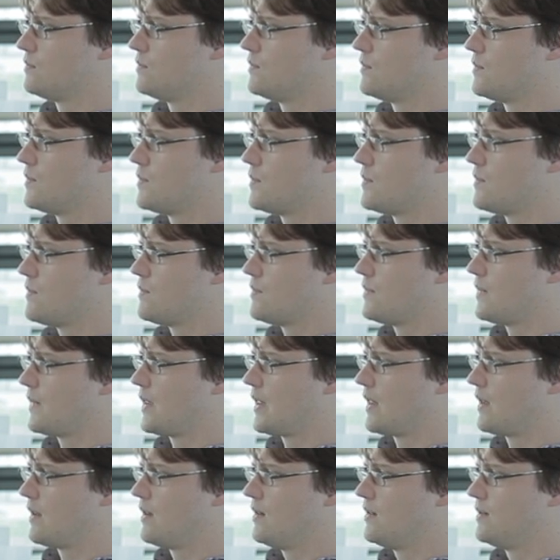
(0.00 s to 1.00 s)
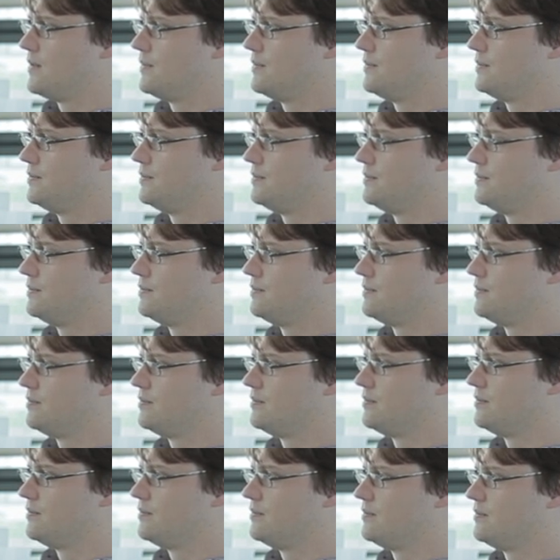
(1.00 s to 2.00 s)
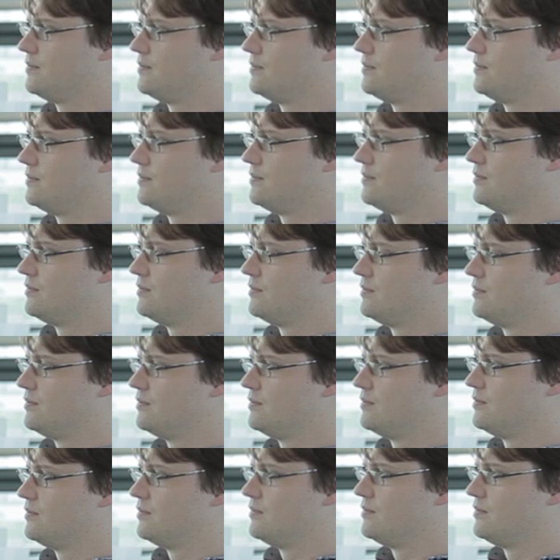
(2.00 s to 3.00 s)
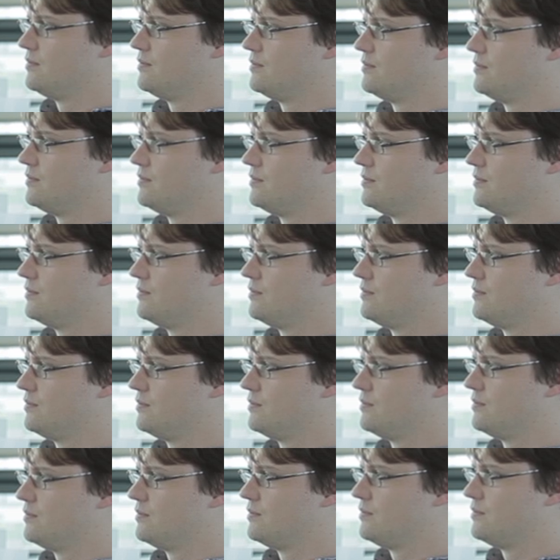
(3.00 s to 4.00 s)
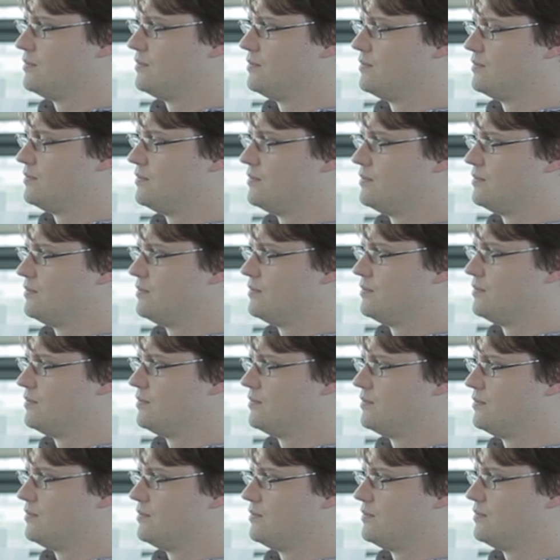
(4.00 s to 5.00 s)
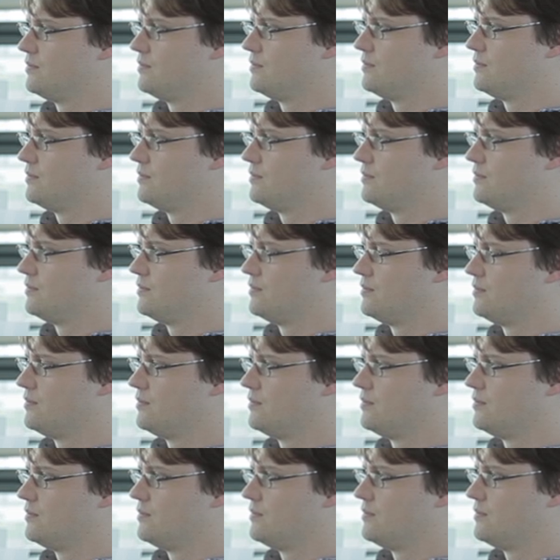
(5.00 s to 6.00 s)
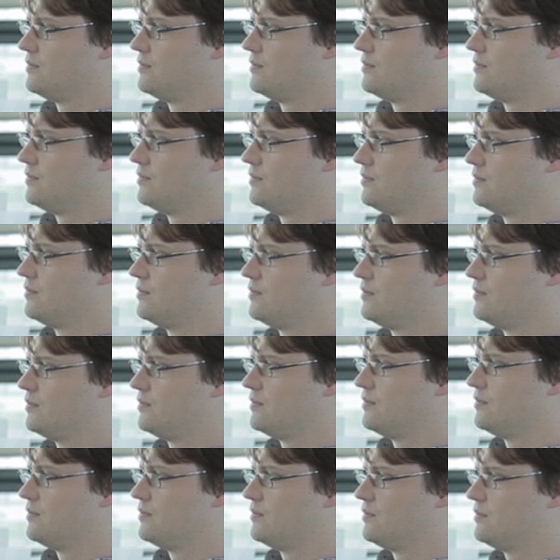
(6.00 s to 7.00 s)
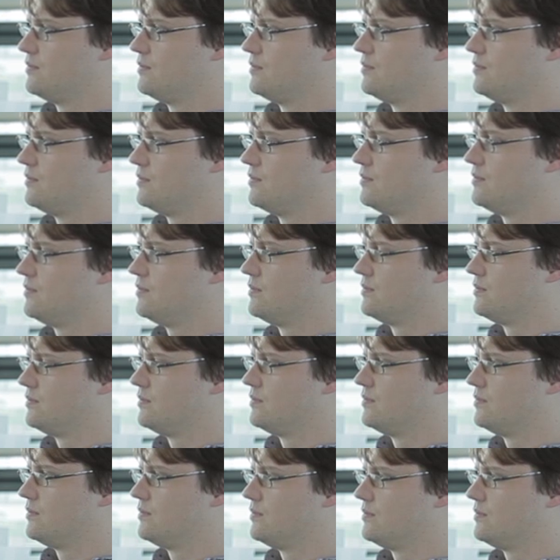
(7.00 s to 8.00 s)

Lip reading: This person isn't speaking.